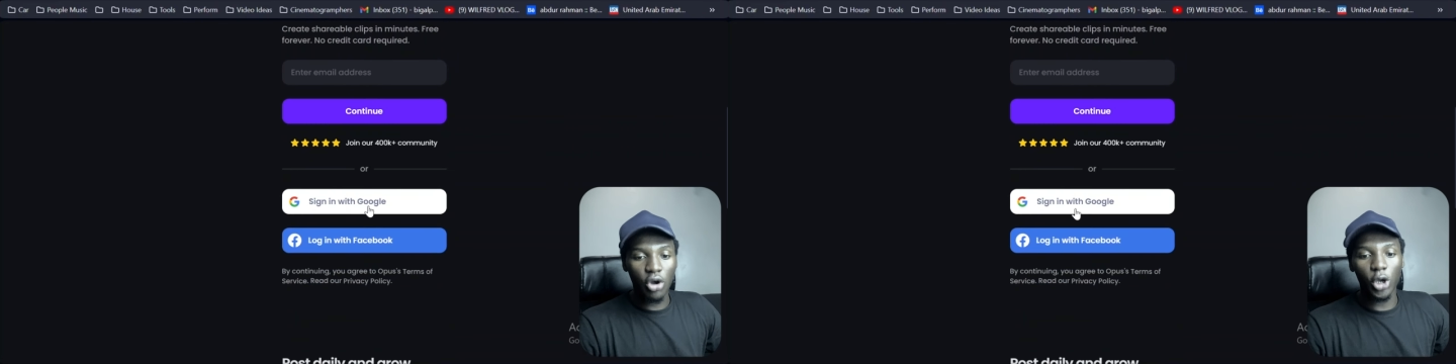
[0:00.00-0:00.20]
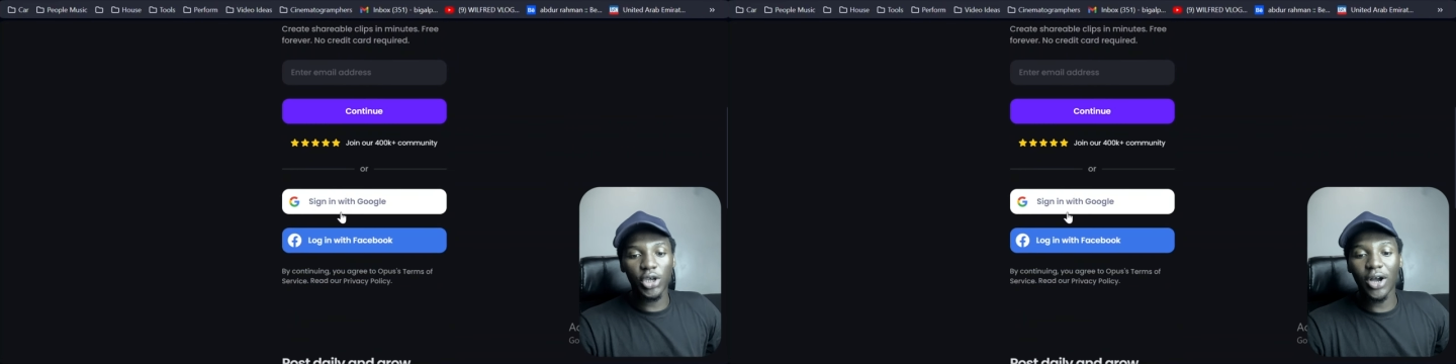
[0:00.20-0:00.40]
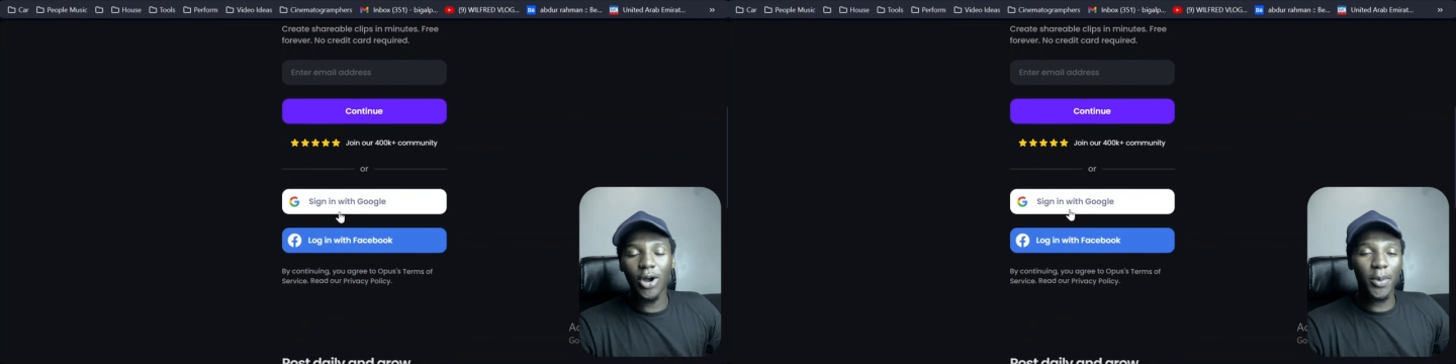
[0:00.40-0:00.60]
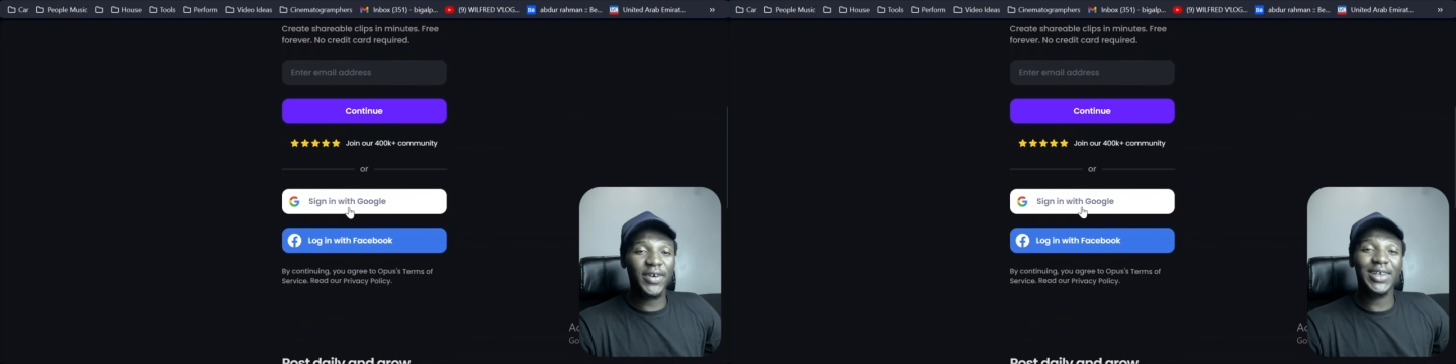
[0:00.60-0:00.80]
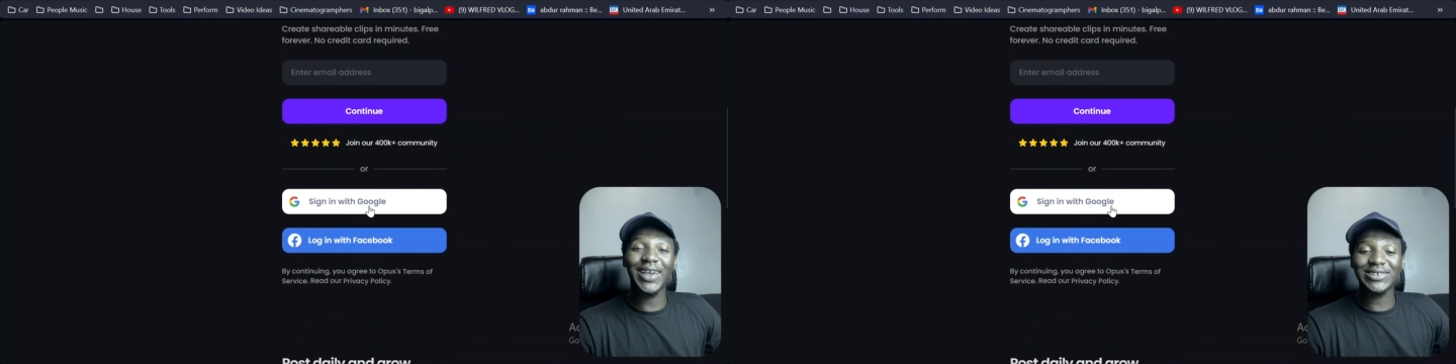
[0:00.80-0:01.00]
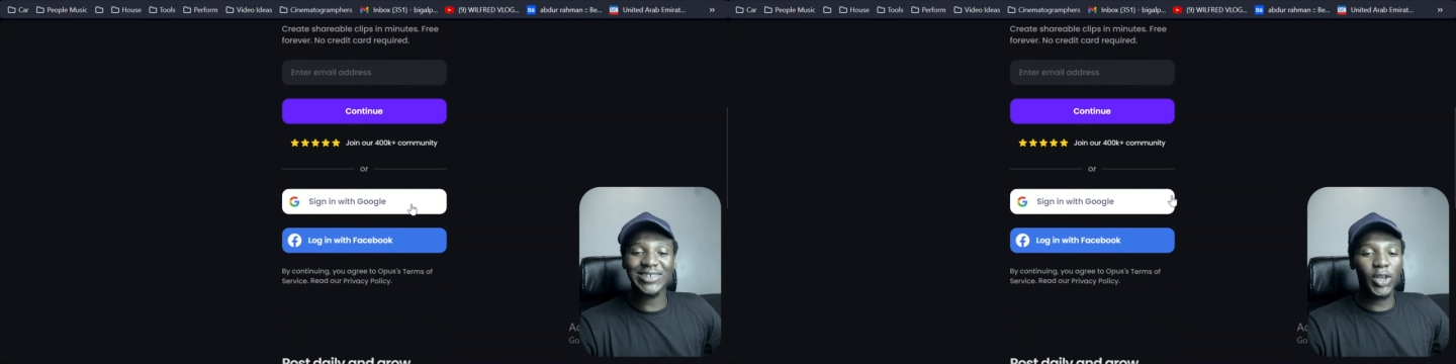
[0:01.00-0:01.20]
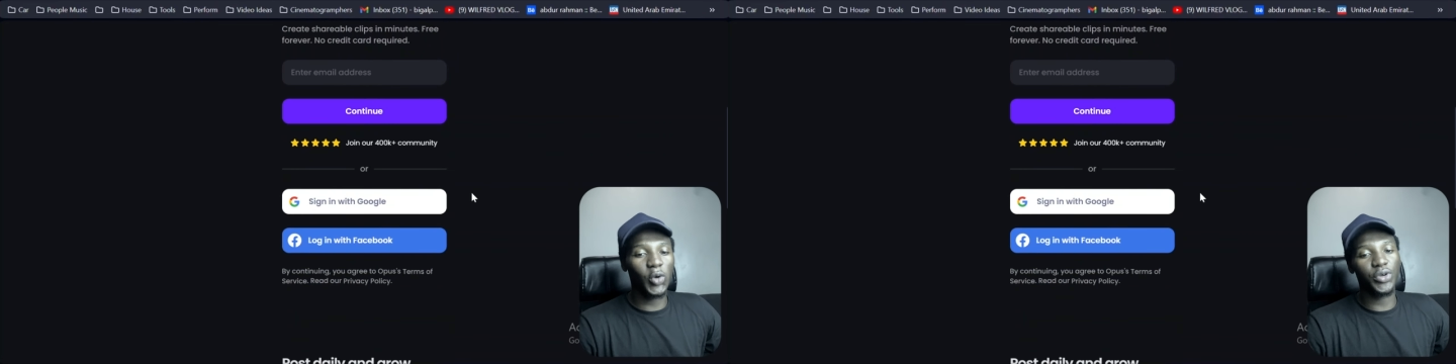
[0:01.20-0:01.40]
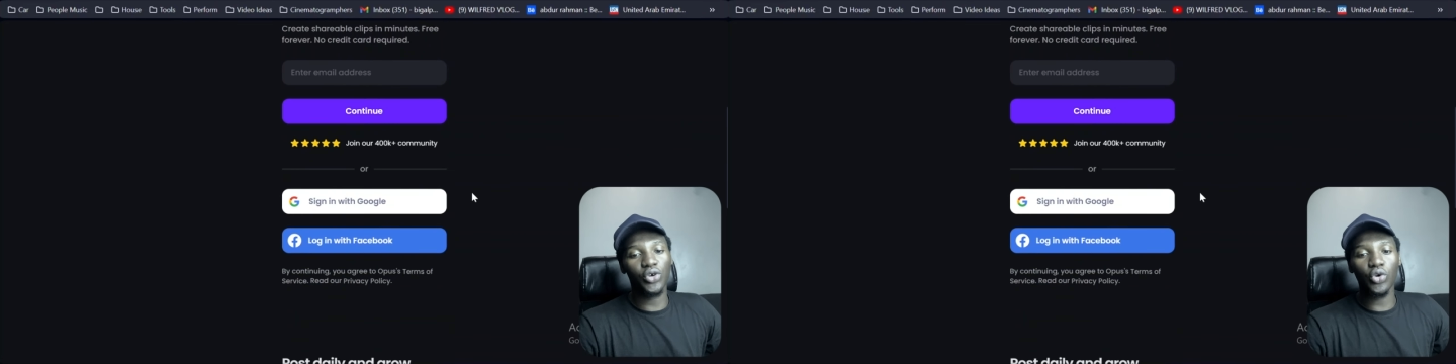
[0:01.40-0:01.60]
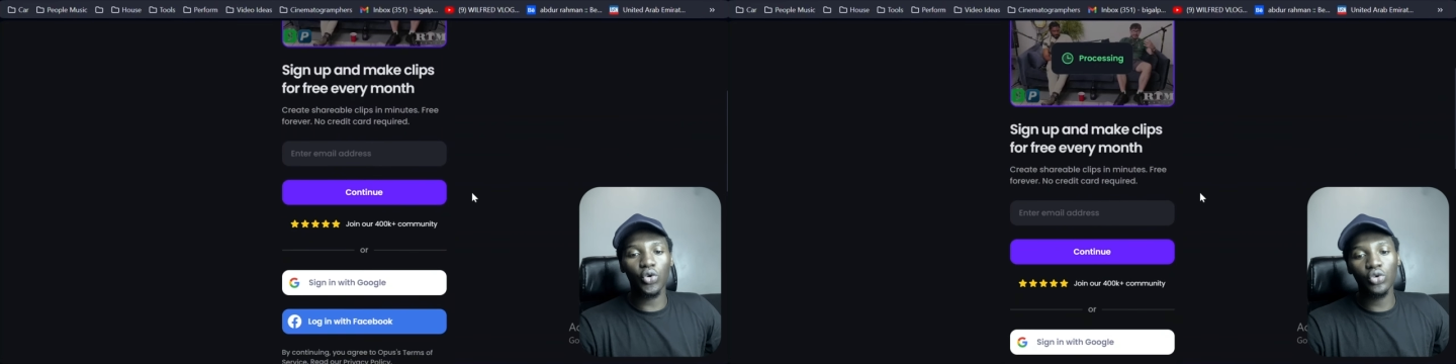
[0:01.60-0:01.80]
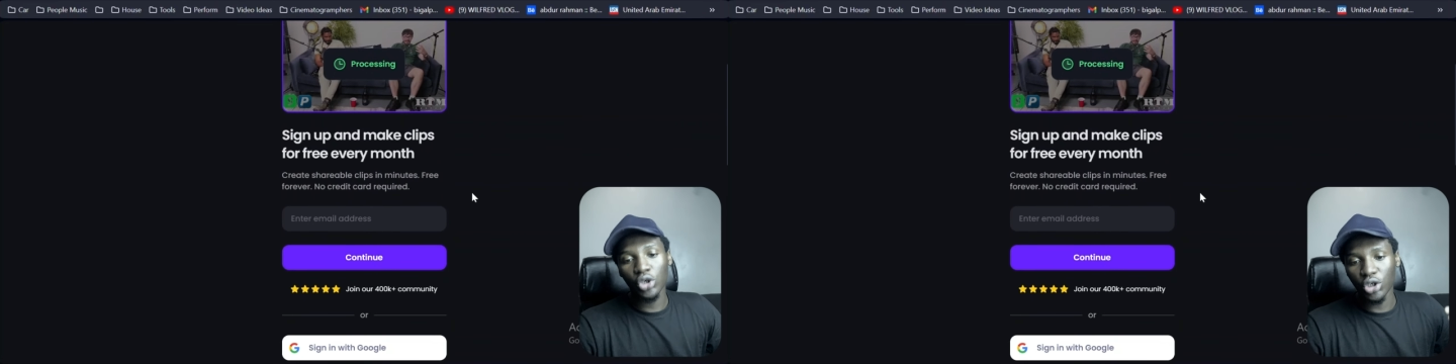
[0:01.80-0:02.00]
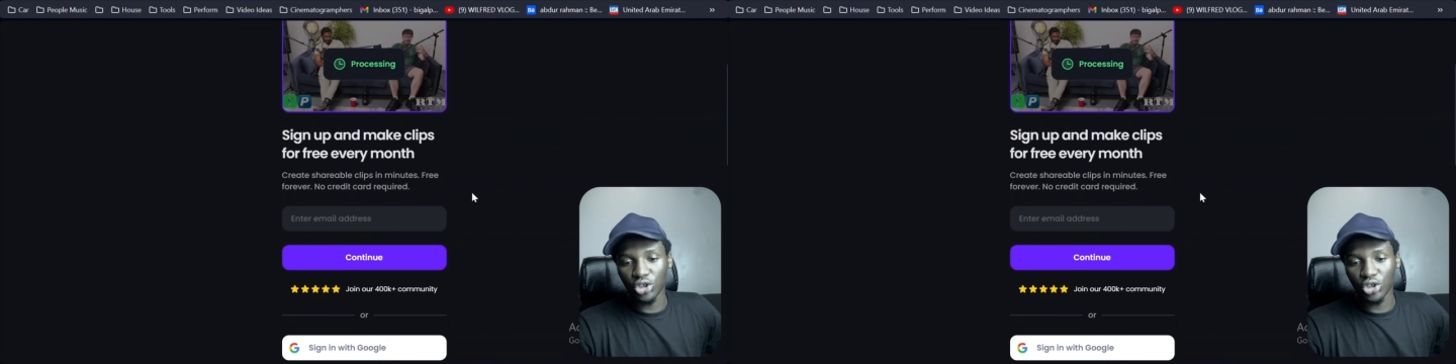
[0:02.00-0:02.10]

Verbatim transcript: or you can come over here, sign up with Google.